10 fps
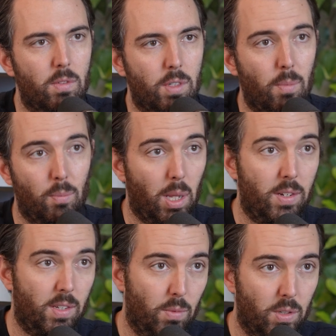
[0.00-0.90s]
some
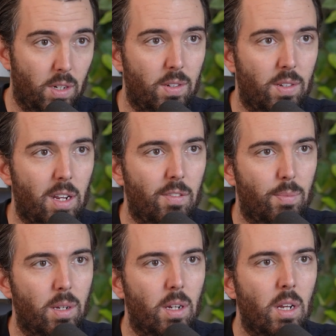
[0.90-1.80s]
place that was unsafe,
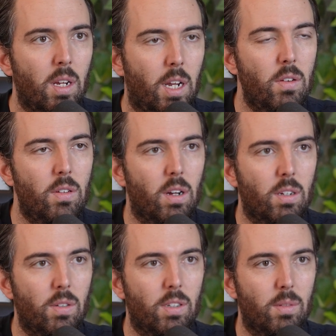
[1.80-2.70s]
but can you talk
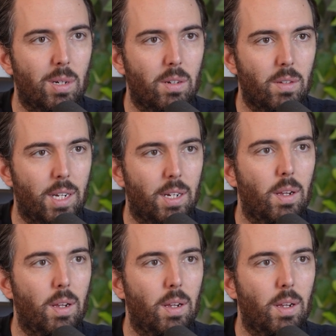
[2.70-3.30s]
to us about